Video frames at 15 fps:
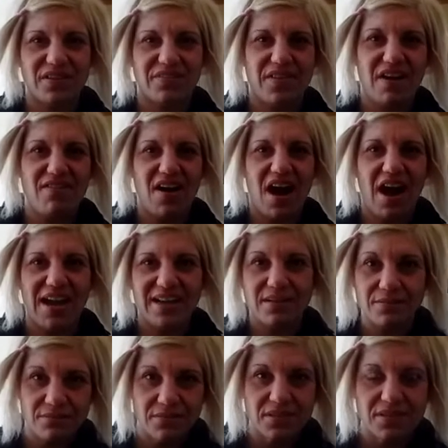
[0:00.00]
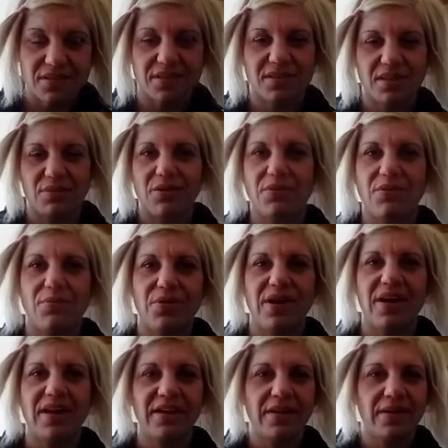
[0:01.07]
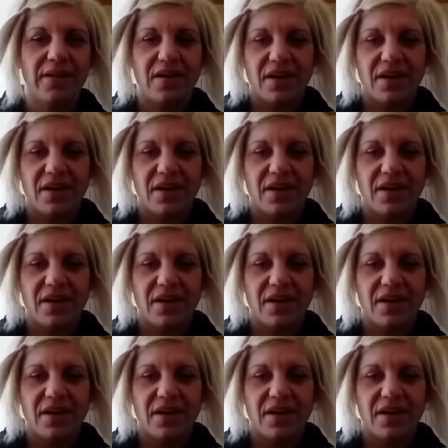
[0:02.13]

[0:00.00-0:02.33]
the 5 items that we would bring.